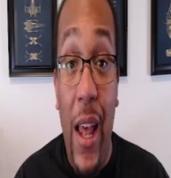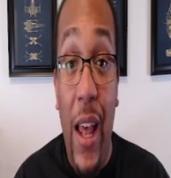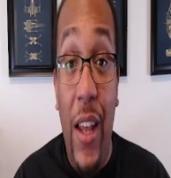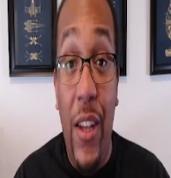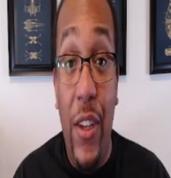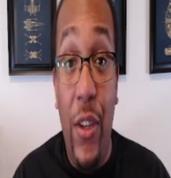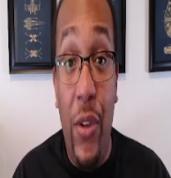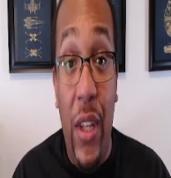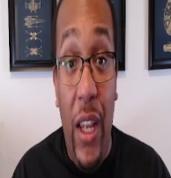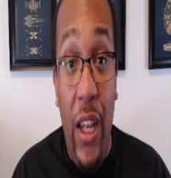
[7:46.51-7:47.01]

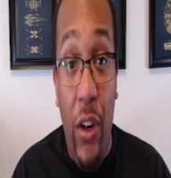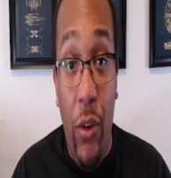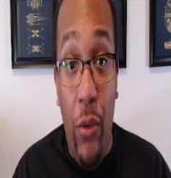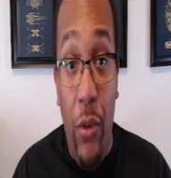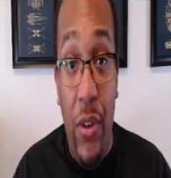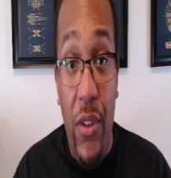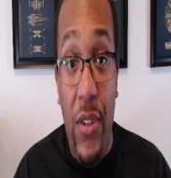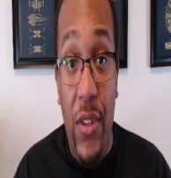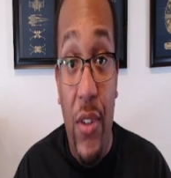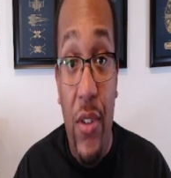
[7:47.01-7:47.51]
So the
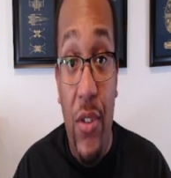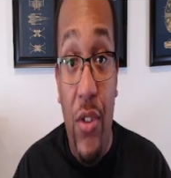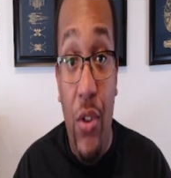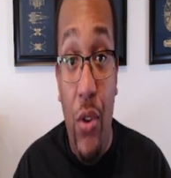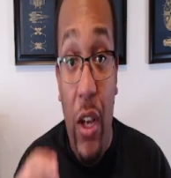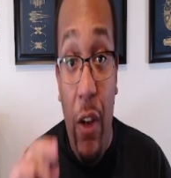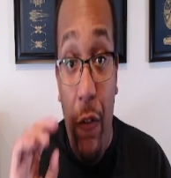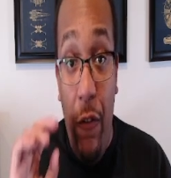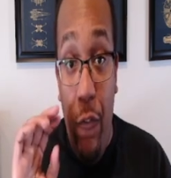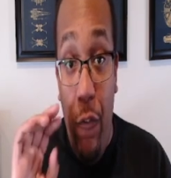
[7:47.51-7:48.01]
hindrances, you
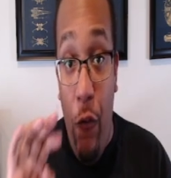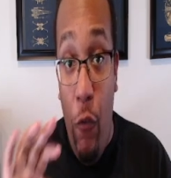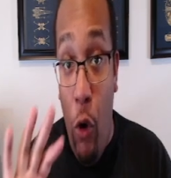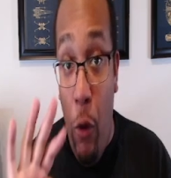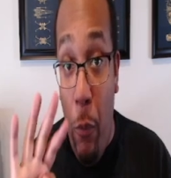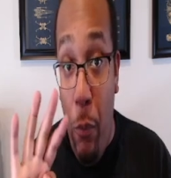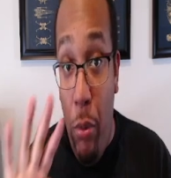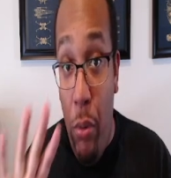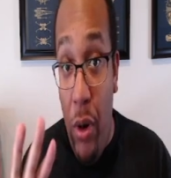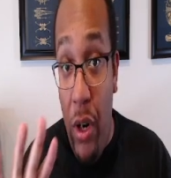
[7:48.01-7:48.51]
get 4
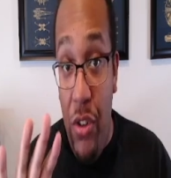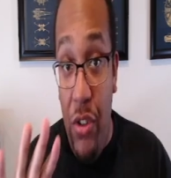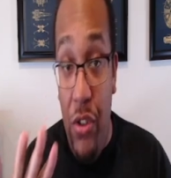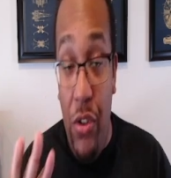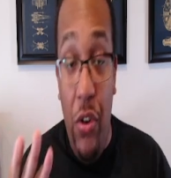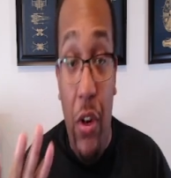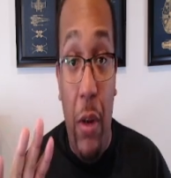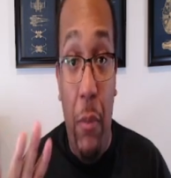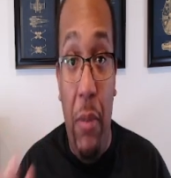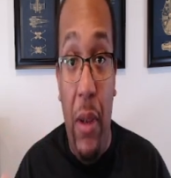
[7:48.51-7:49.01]
points
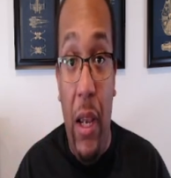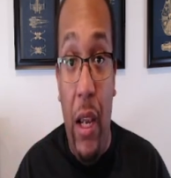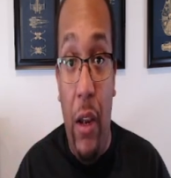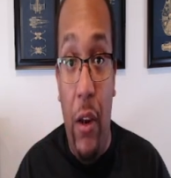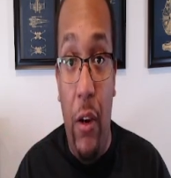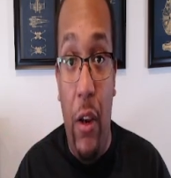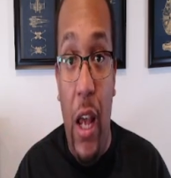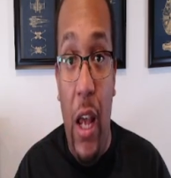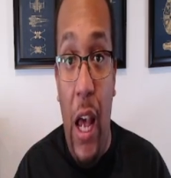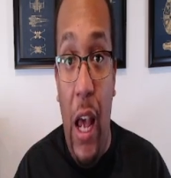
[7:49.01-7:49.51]
you can pick
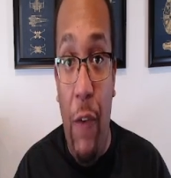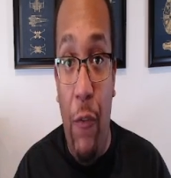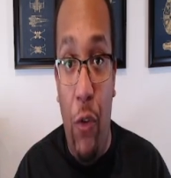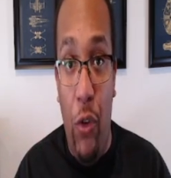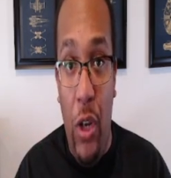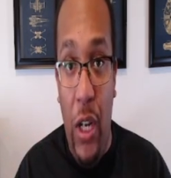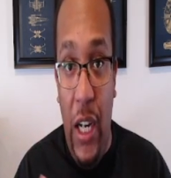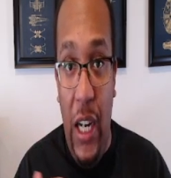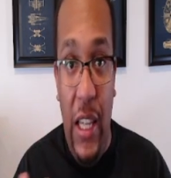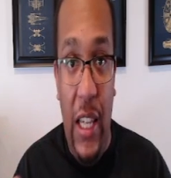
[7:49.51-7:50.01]
for
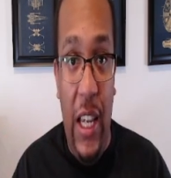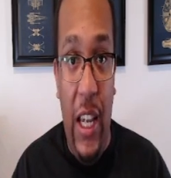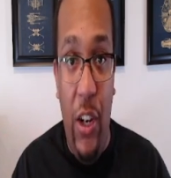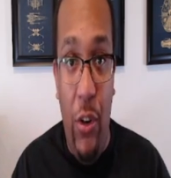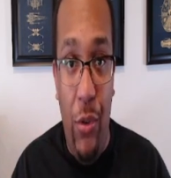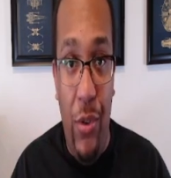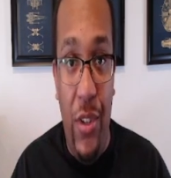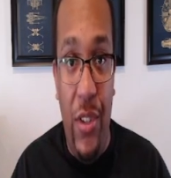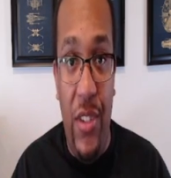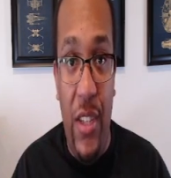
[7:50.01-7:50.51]
any of the
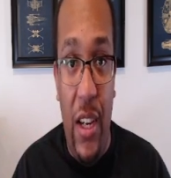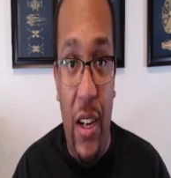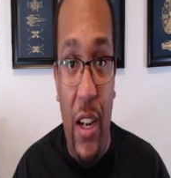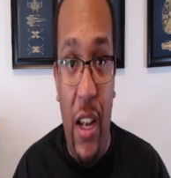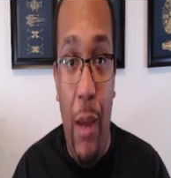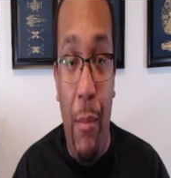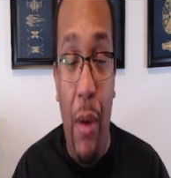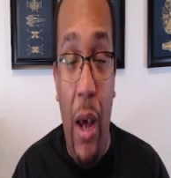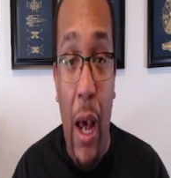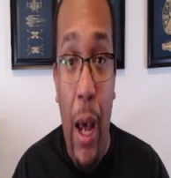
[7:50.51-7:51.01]
hindrances that
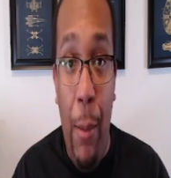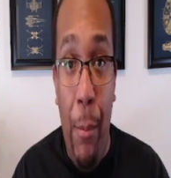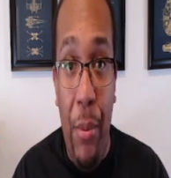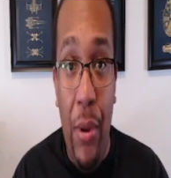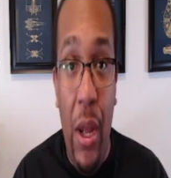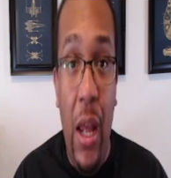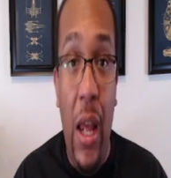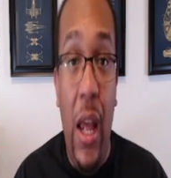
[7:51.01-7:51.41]
come up.